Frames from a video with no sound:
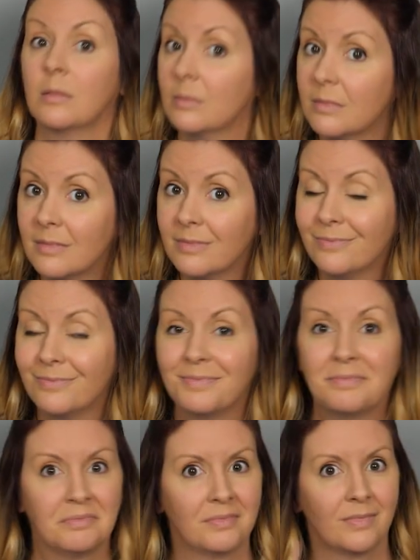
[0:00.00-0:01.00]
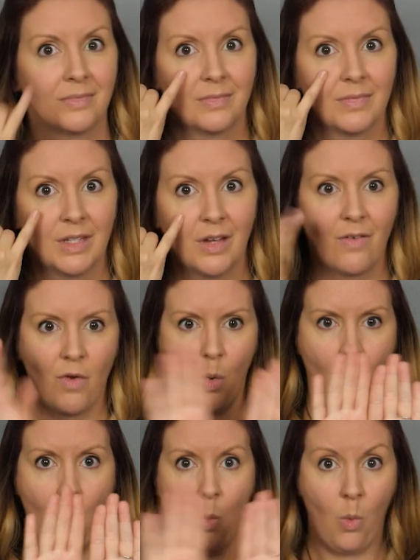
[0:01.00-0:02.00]
But
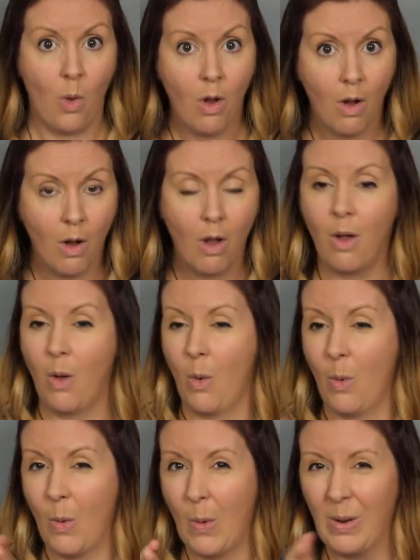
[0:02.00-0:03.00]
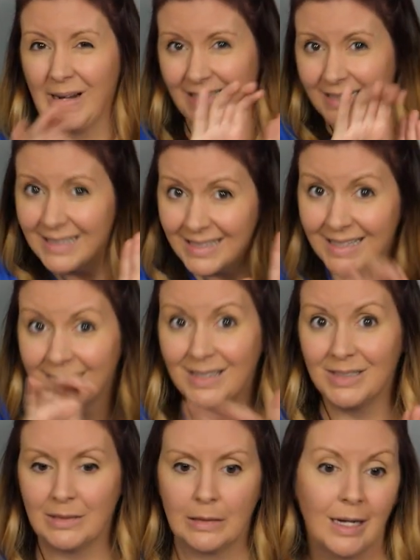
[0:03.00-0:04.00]
if you arrive at a wall
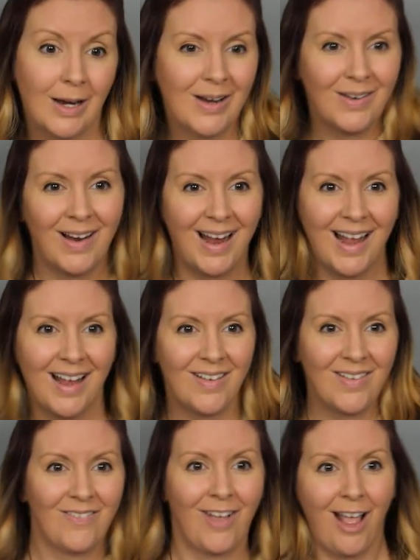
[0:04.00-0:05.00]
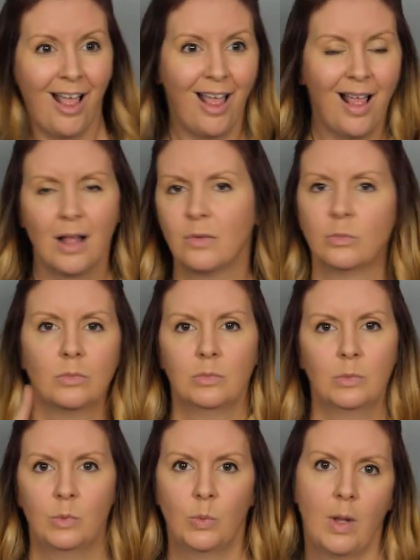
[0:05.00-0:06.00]
or another character,
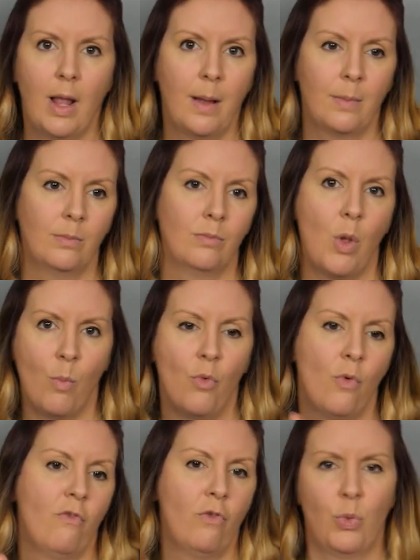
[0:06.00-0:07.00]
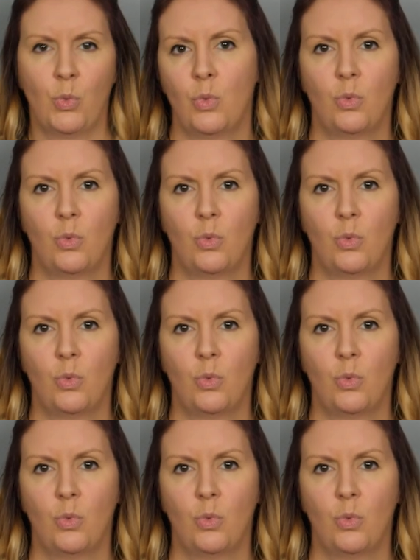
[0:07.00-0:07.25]
you can't pass through.